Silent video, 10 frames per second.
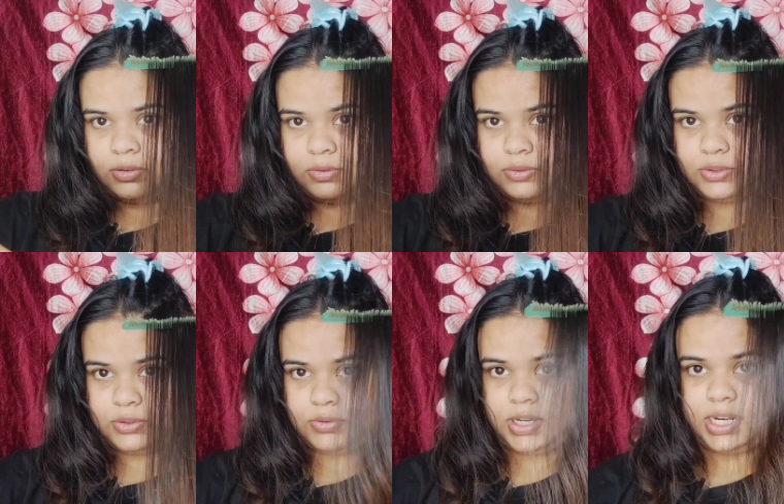go
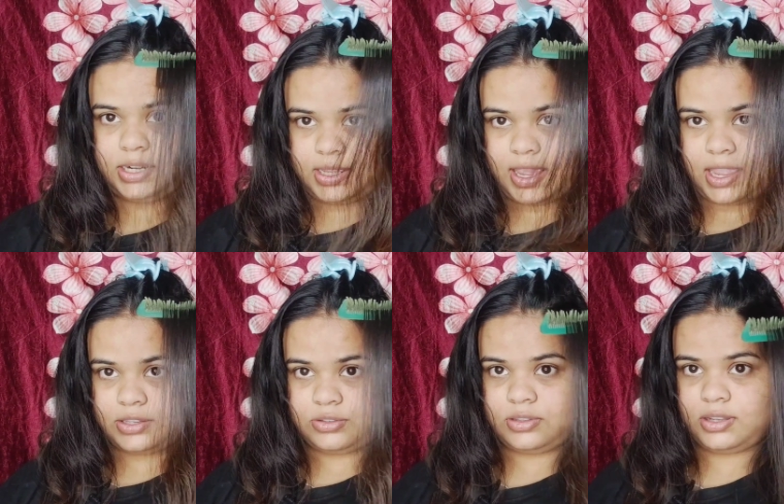straight,
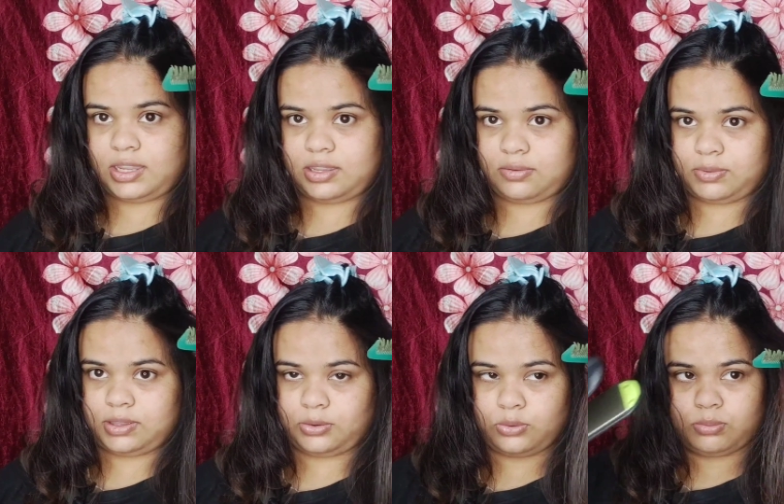catch the hair with
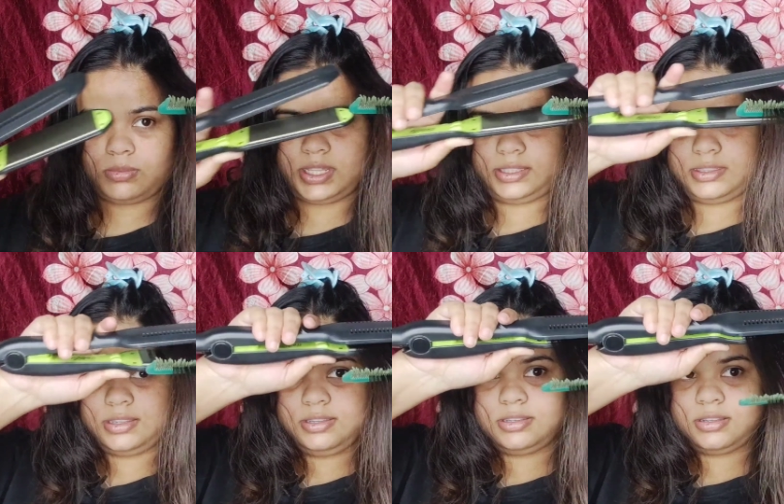the comb like
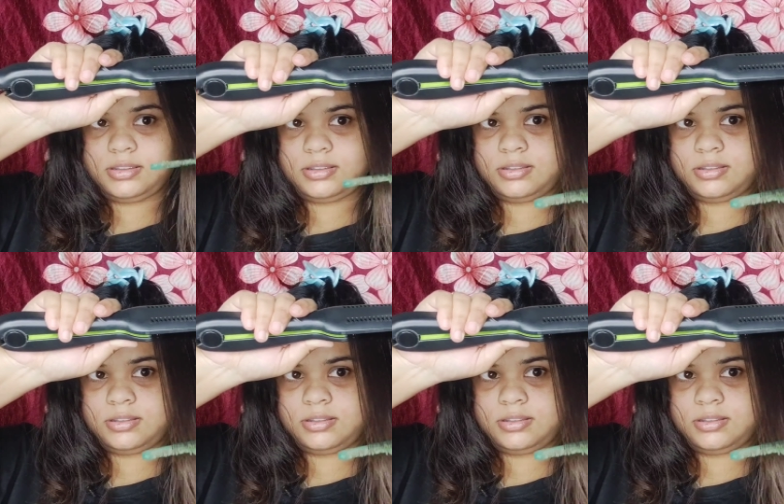this.